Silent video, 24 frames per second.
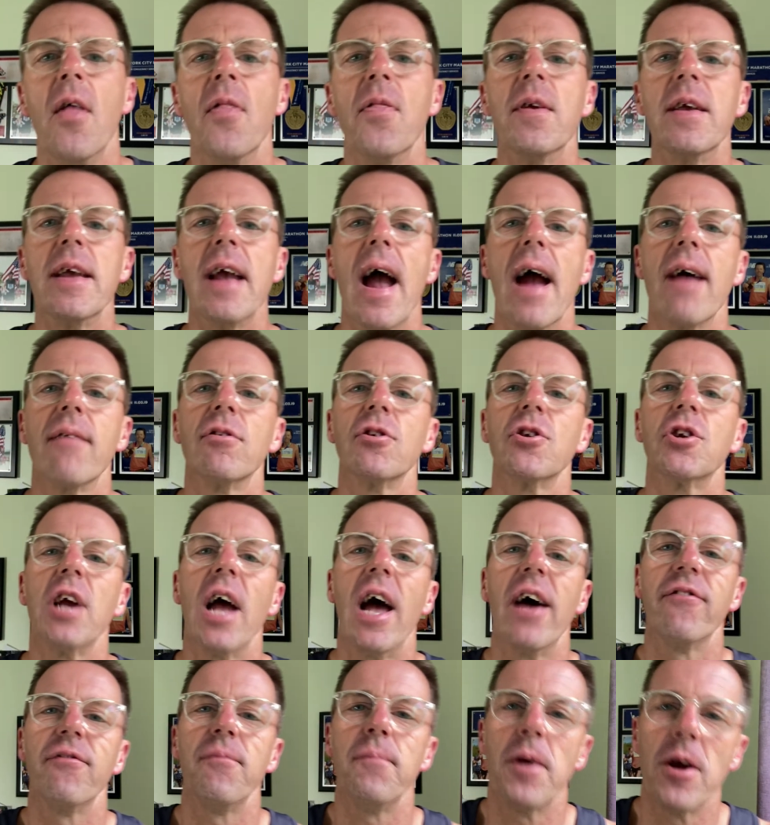the average
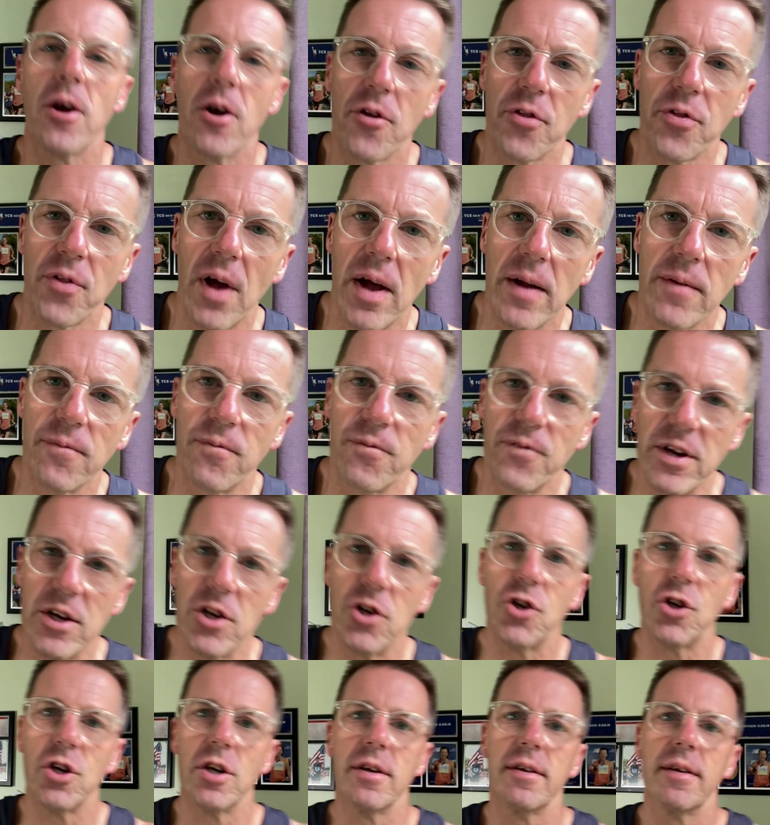half marathon
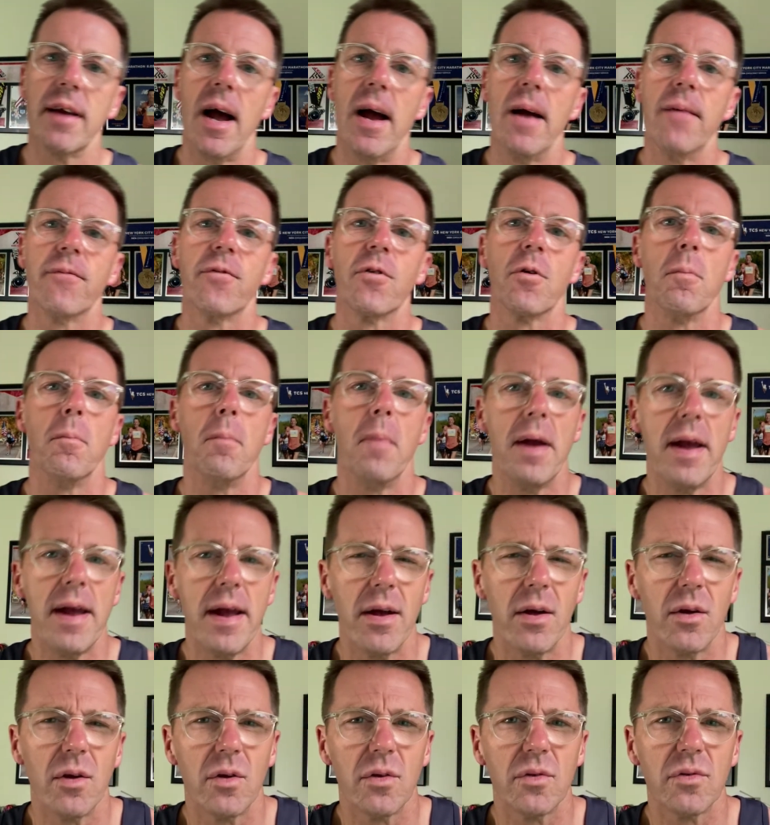finishing time for
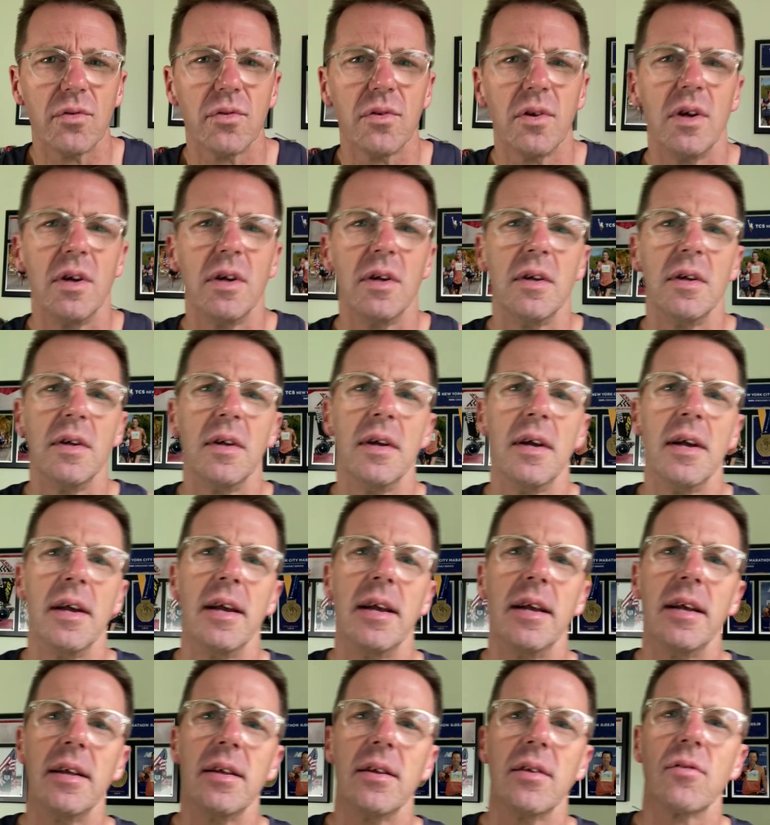males
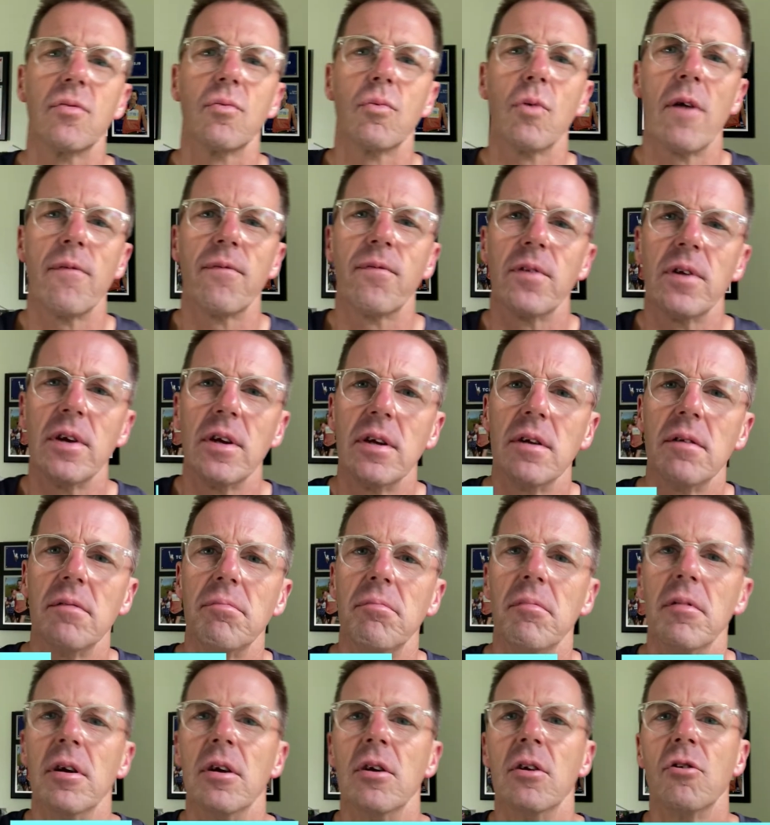is roughly
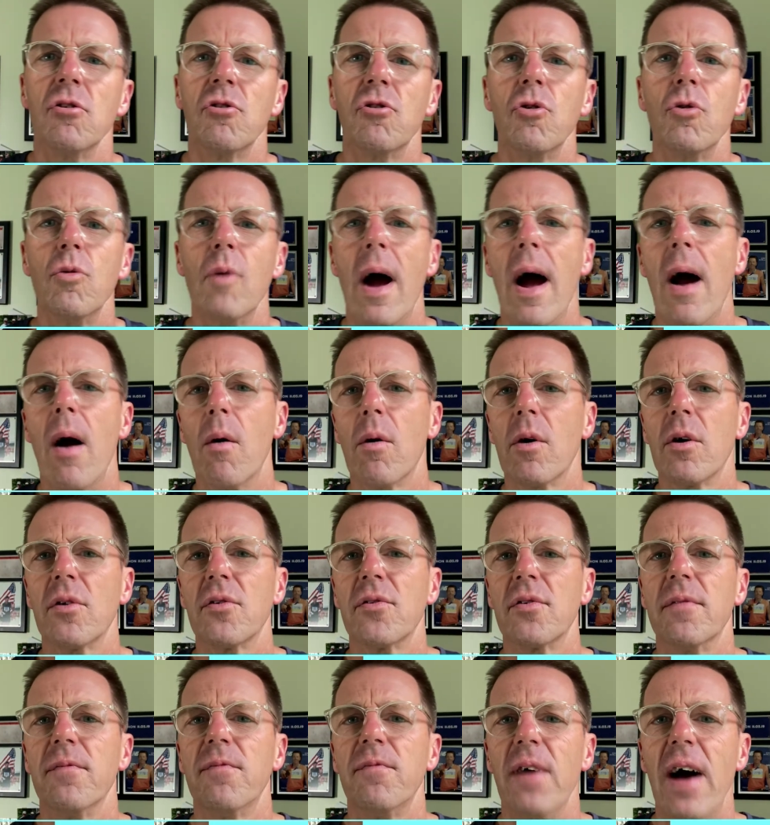2 hours
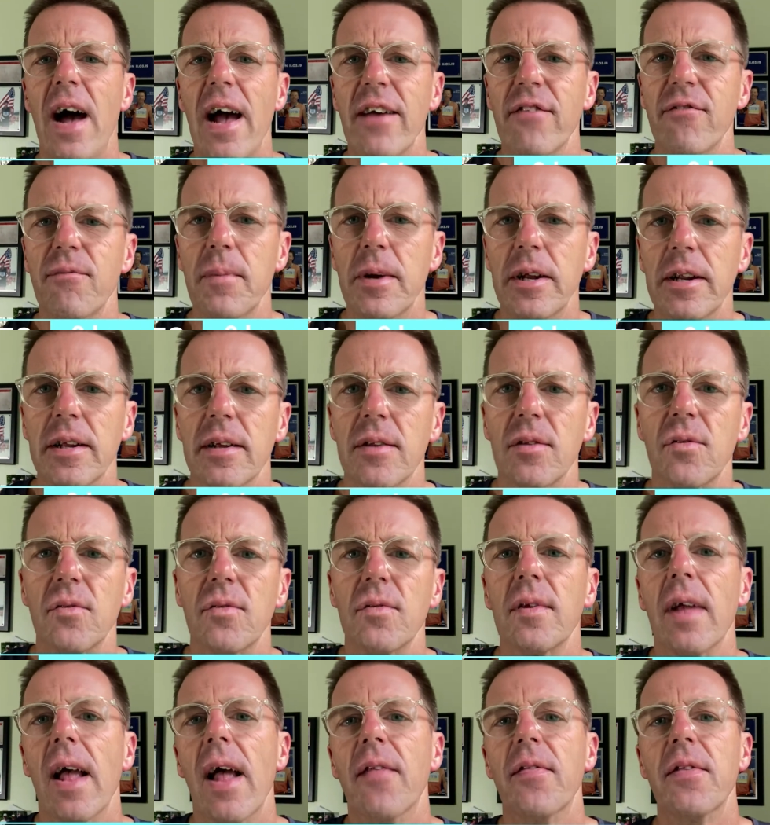and 5
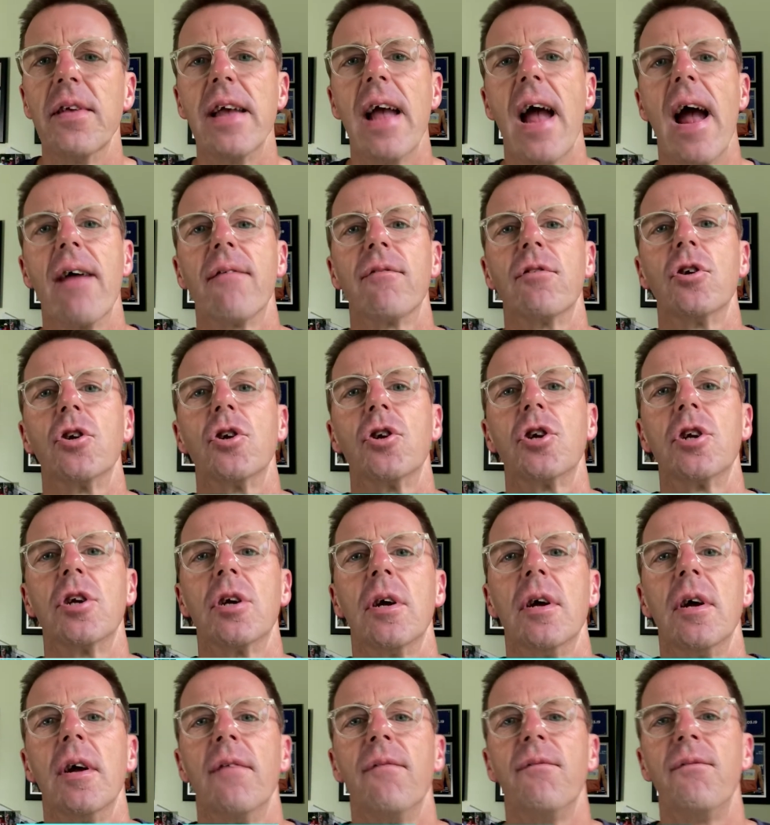minutes, and the average
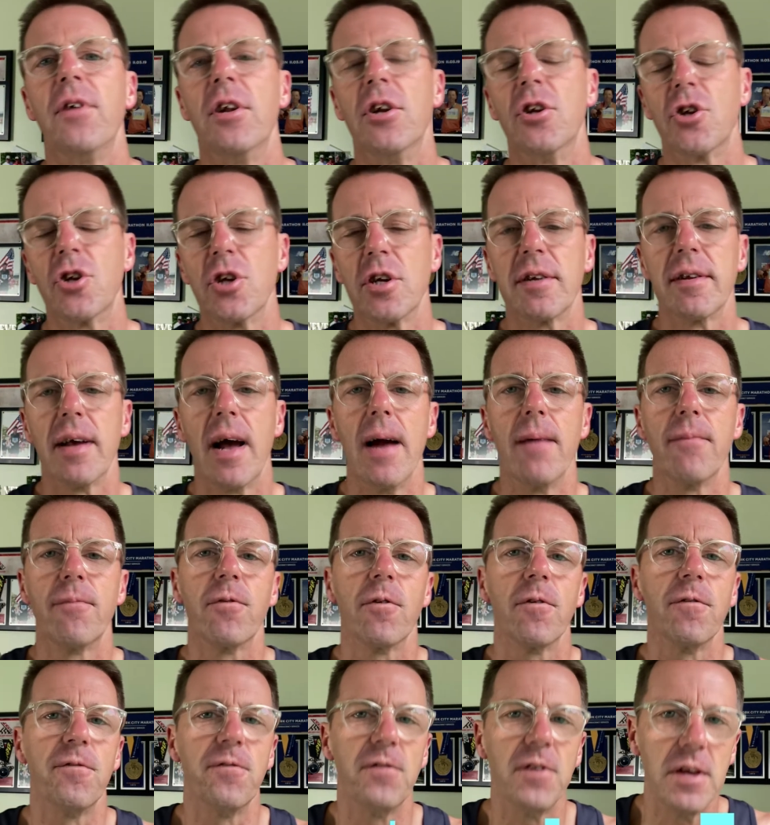finishing time
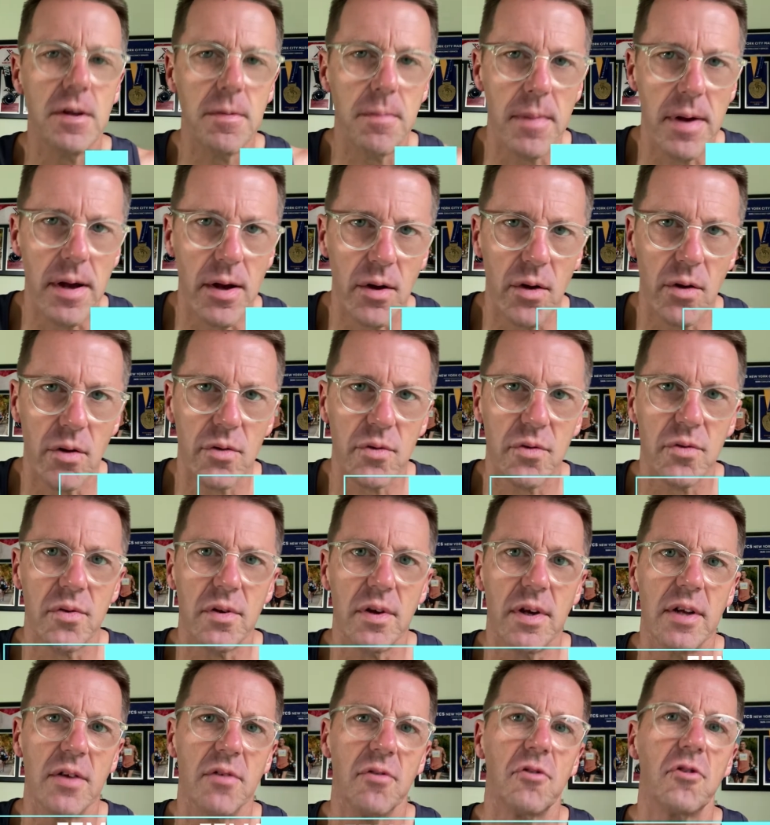for females
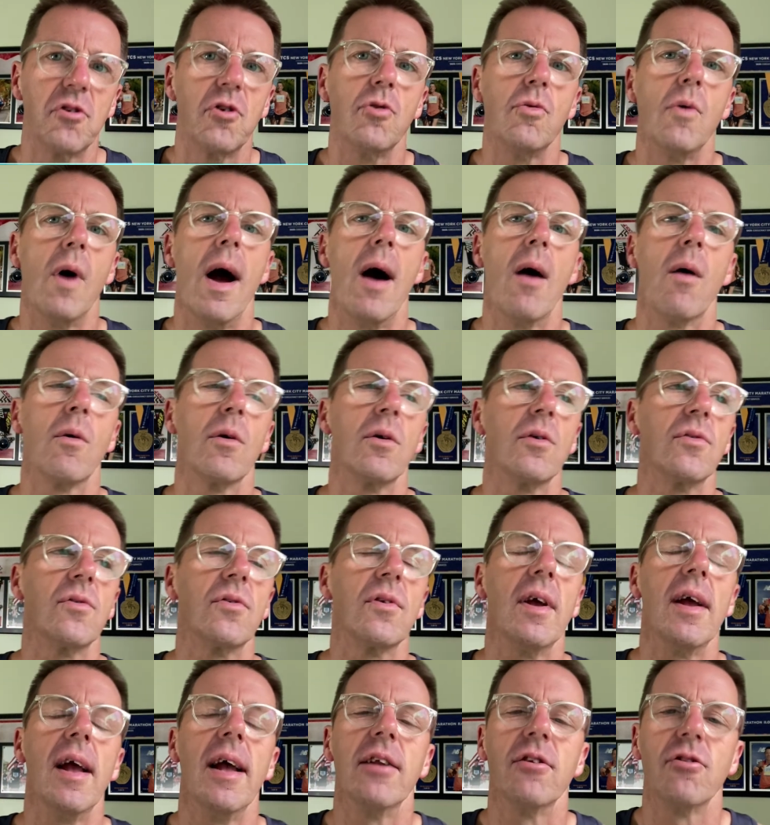is 2 hours
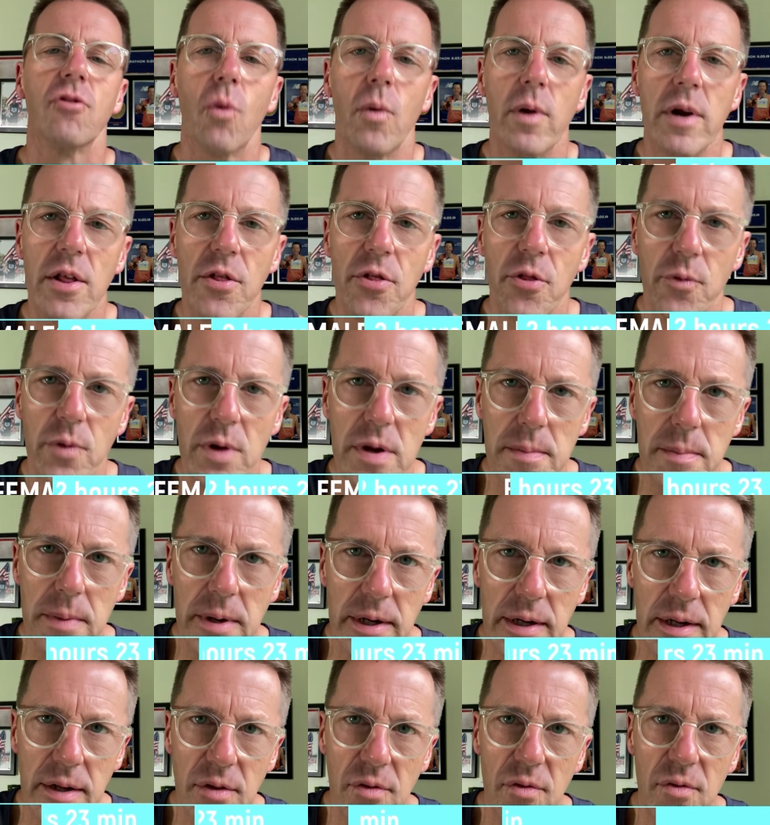and 23
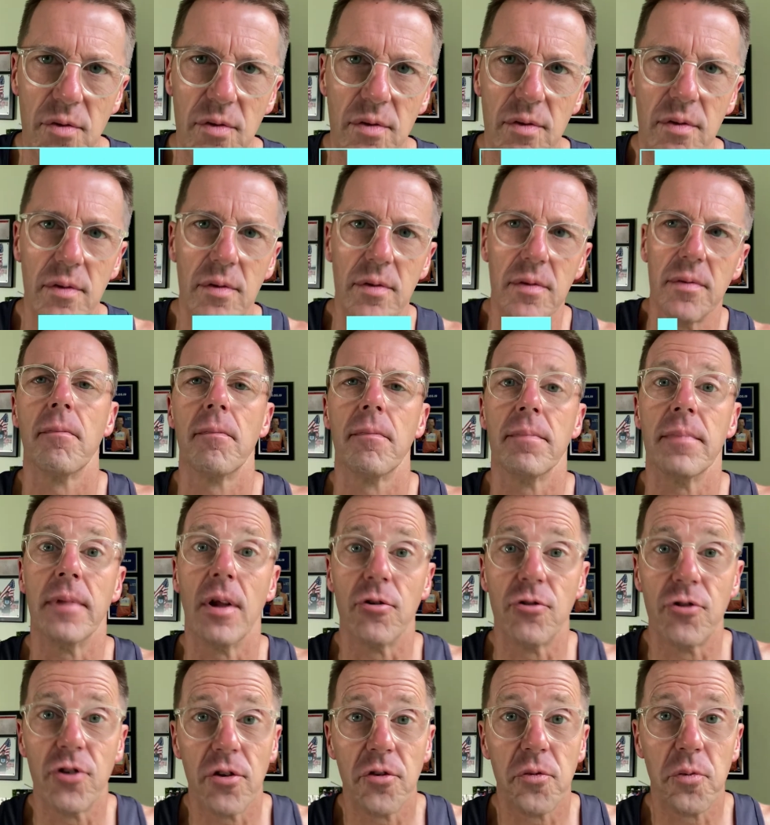minutes. Now,
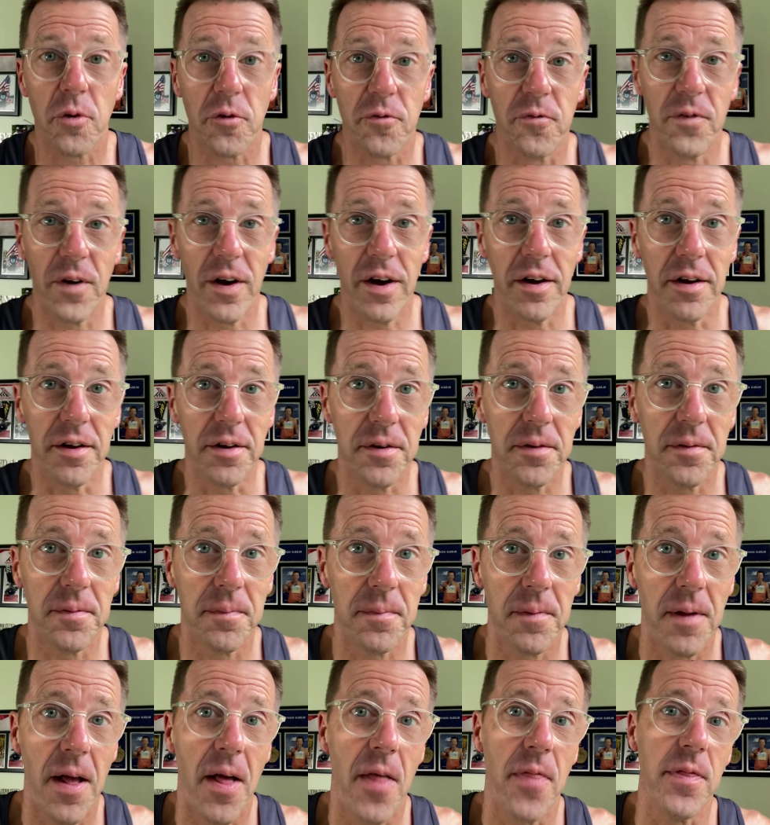just for fun,
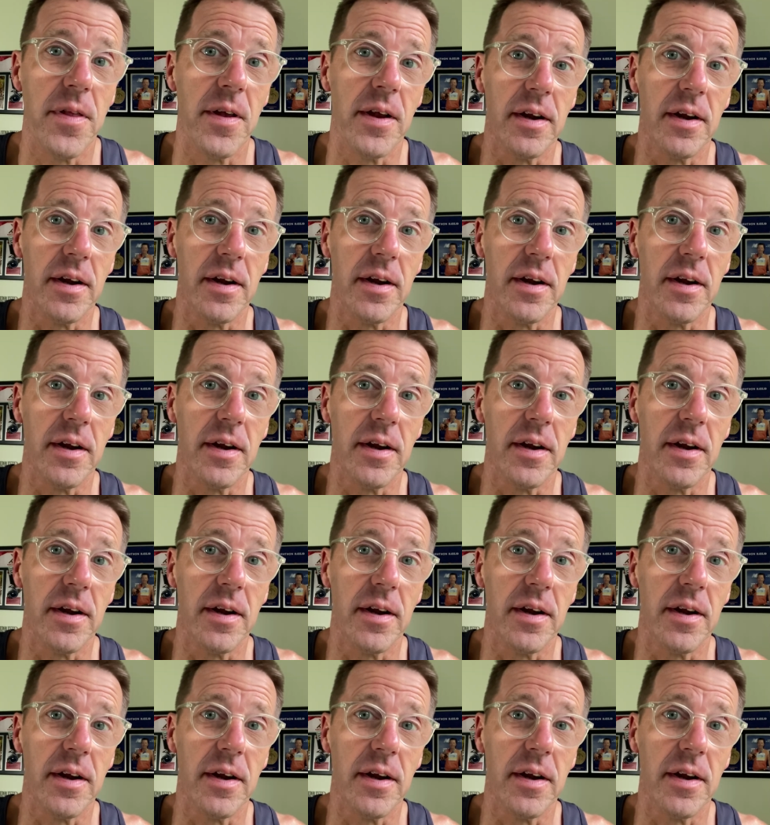the